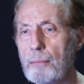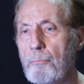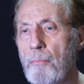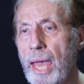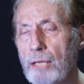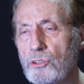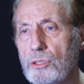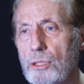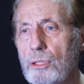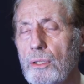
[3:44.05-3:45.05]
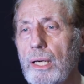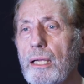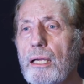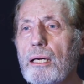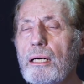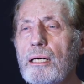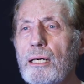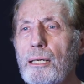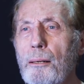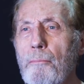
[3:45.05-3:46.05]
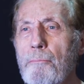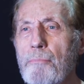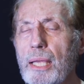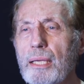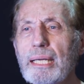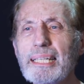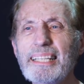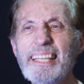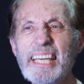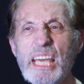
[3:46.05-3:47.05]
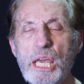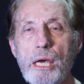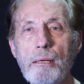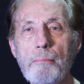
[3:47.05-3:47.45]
master the